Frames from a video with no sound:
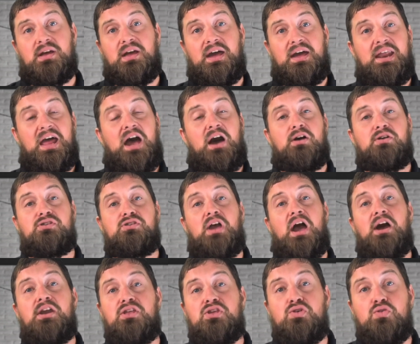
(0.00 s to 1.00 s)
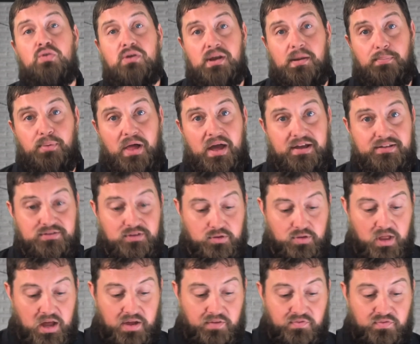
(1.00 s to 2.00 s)
and how, how you can apply it to your
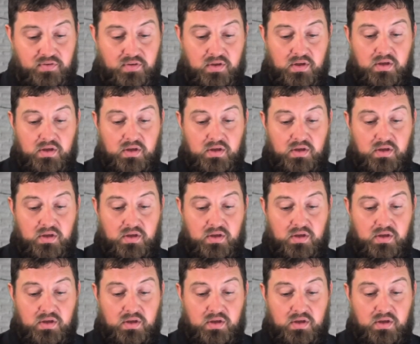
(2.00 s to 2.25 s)
life.